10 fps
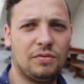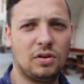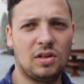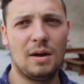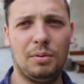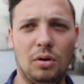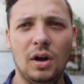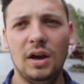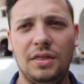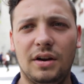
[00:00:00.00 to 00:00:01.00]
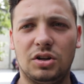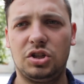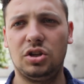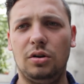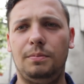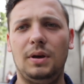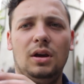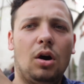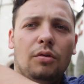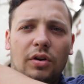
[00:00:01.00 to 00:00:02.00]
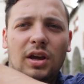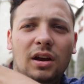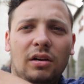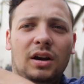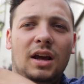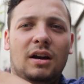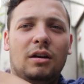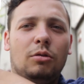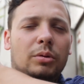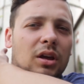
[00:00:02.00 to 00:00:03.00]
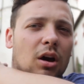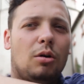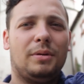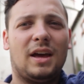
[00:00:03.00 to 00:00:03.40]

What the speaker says: For example, there should be over here an area where we can go up,